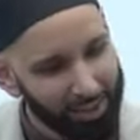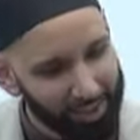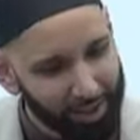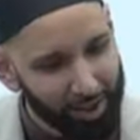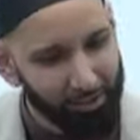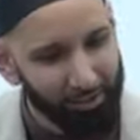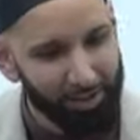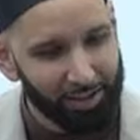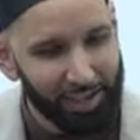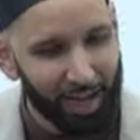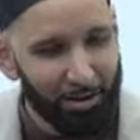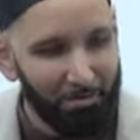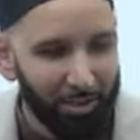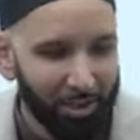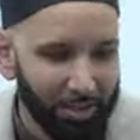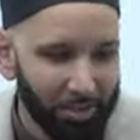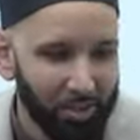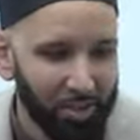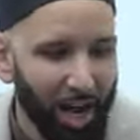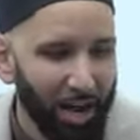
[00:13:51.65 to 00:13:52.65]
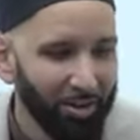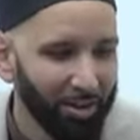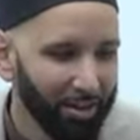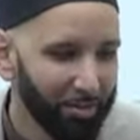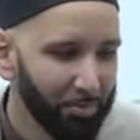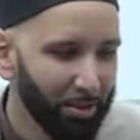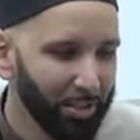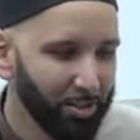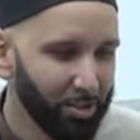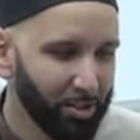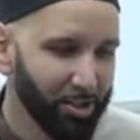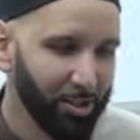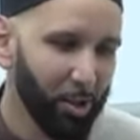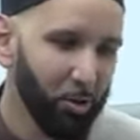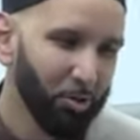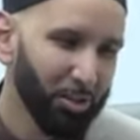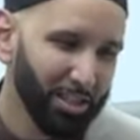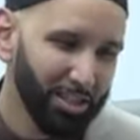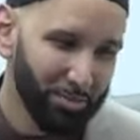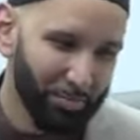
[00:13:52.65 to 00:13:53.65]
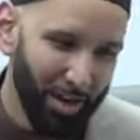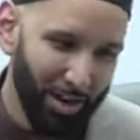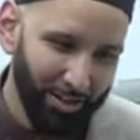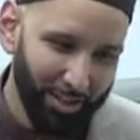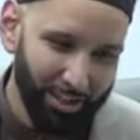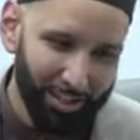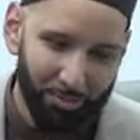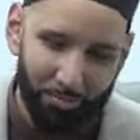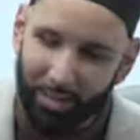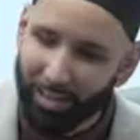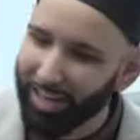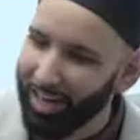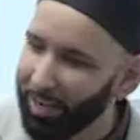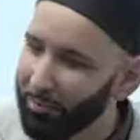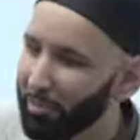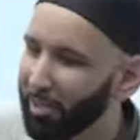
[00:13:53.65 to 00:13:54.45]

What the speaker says: myself because I went and shouted a bunch of slogans about Kashmir.